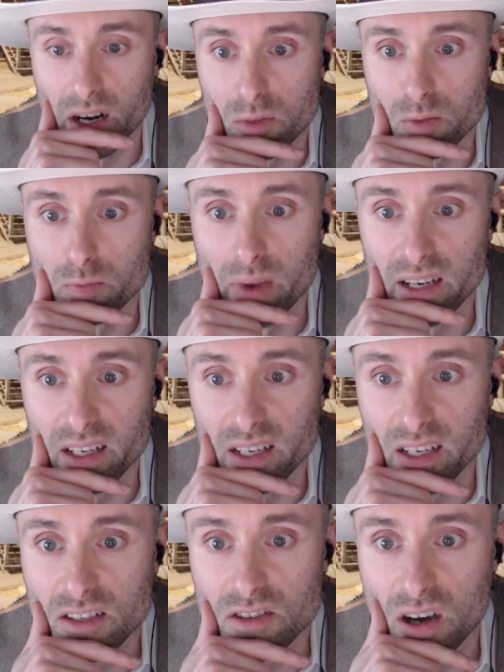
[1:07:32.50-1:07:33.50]
Arms
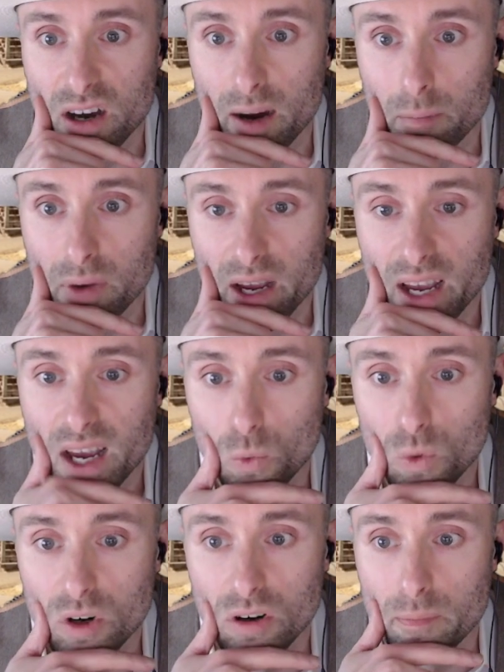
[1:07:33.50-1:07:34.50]
Bendy is up
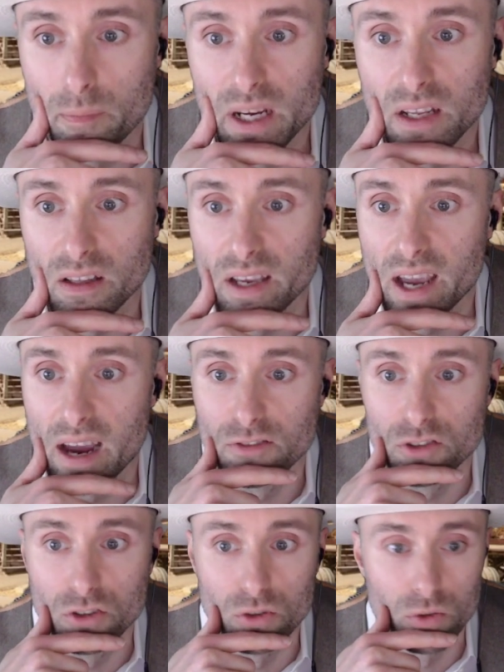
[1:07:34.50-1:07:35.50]
and will immediately
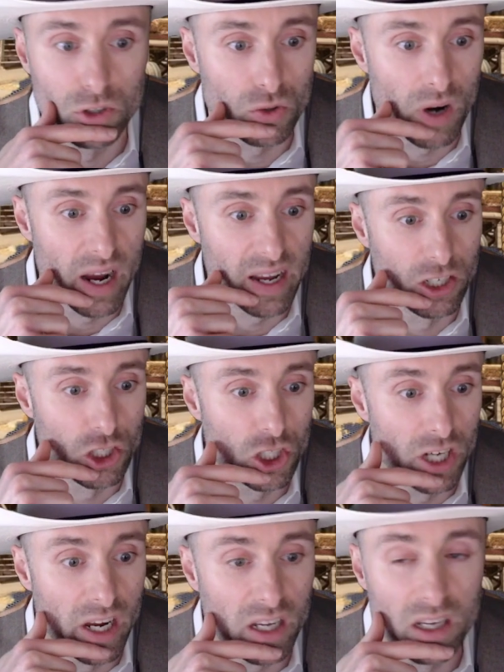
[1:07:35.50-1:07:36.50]
have to try and
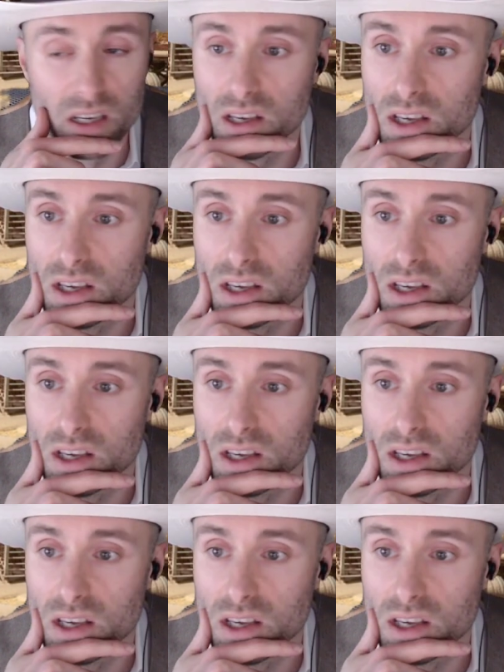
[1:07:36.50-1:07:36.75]
shake